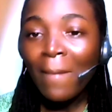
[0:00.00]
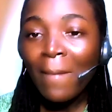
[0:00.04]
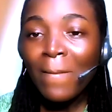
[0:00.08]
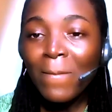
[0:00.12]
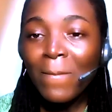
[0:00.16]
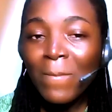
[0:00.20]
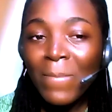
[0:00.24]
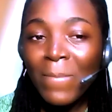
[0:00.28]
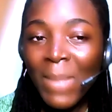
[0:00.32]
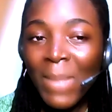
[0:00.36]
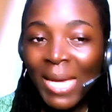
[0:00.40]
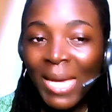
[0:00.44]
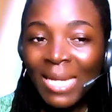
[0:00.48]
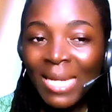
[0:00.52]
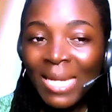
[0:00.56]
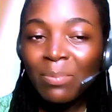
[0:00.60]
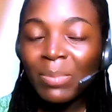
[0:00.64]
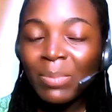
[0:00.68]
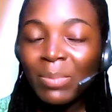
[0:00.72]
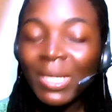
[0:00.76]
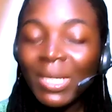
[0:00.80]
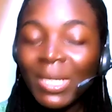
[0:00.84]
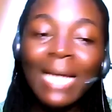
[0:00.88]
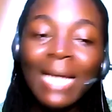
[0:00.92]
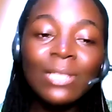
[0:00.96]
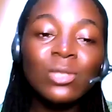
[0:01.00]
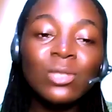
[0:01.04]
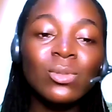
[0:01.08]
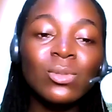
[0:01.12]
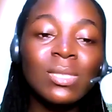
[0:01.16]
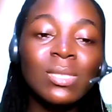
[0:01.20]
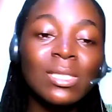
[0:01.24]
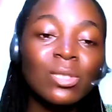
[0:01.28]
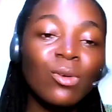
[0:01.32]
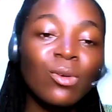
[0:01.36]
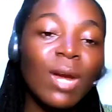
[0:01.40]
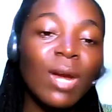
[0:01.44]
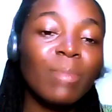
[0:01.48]
many began to
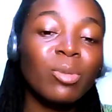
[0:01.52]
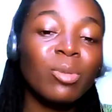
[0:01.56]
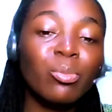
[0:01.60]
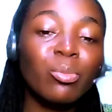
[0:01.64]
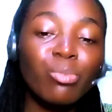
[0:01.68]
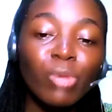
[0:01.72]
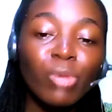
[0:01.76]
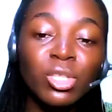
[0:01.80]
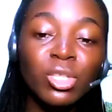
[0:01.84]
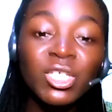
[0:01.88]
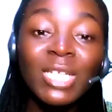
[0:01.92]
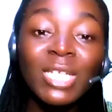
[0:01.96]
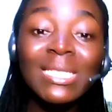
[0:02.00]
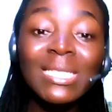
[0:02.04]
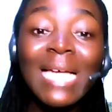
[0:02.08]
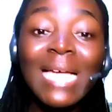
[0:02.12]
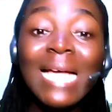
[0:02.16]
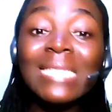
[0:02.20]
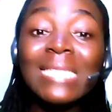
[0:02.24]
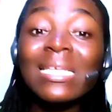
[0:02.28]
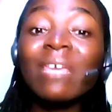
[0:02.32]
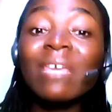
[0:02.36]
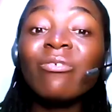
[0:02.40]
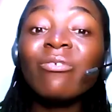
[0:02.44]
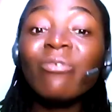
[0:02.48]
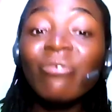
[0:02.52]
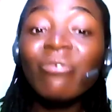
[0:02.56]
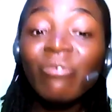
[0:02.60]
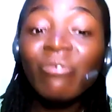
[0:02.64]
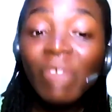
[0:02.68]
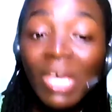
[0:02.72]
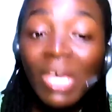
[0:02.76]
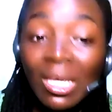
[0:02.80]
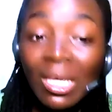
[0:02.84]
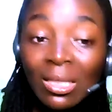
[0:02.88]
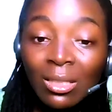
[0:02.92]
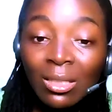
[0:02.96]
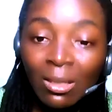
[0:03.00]
describe the project as a
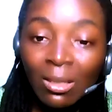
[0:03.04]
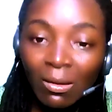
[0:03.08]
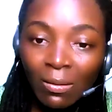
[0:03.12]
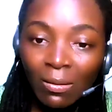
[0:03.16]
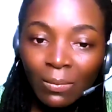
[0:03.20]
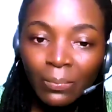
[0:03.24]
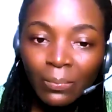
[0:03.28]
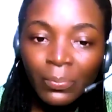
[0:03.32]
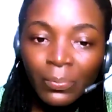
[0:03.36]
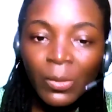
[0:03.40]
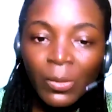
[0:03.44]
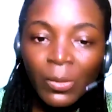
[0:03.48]
failure,